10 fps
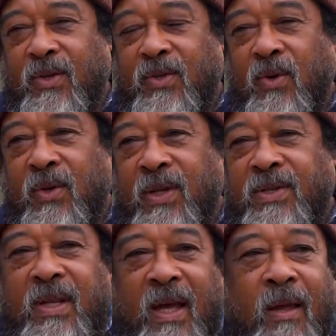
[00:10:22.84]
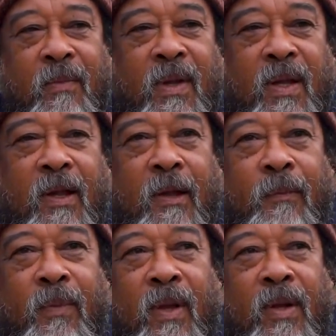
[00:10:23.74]
So this time,
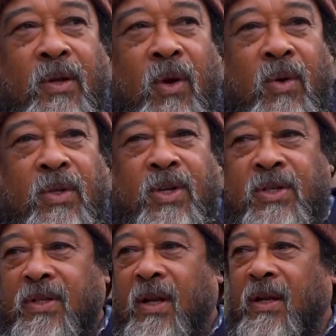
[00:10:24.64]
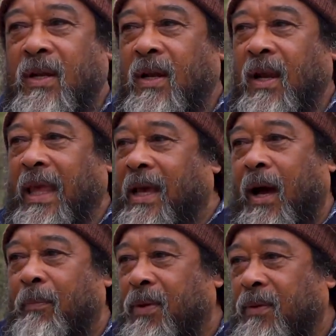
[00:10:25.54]
don't just
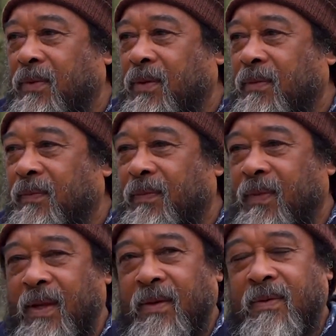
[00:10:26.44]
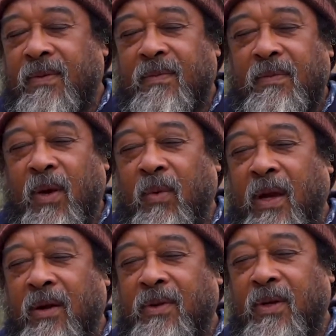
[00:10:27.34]
link up. You know? Be
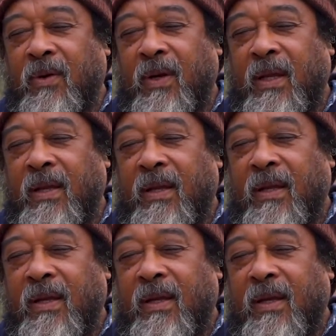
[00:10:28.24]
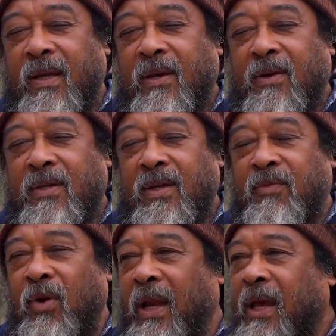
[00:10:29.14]
aware of it only. Because
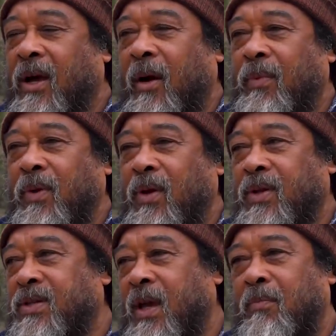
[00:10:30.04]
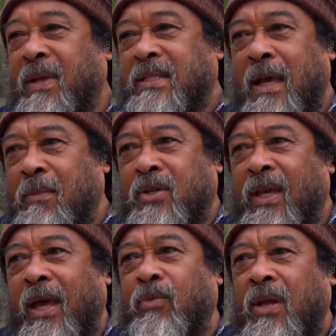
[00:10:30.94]
if you link up, you're going to say, please help me
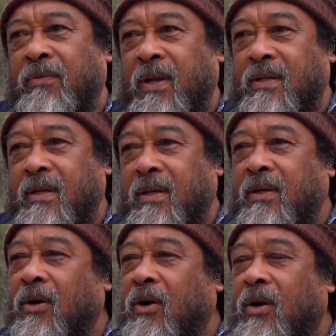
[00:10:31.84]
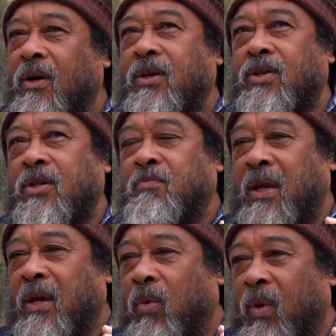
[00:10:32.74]
to get rid of it. No, just
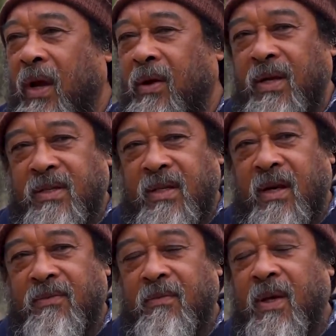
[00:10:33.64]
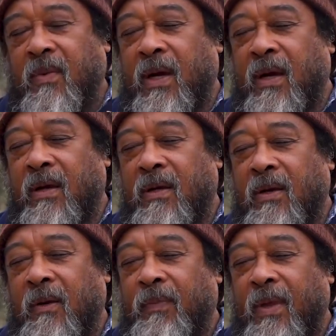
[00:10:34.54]
being aware is enough. Be aware,
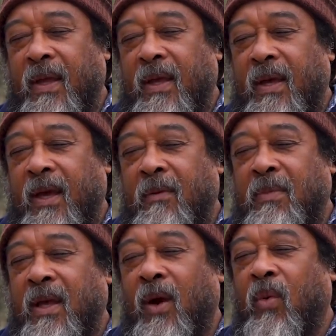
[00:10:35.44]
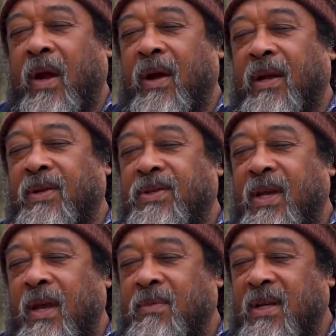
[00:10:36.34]
no? And be aware at the
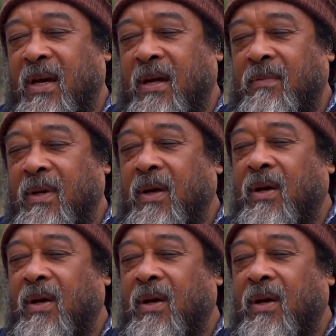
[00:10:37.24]
same time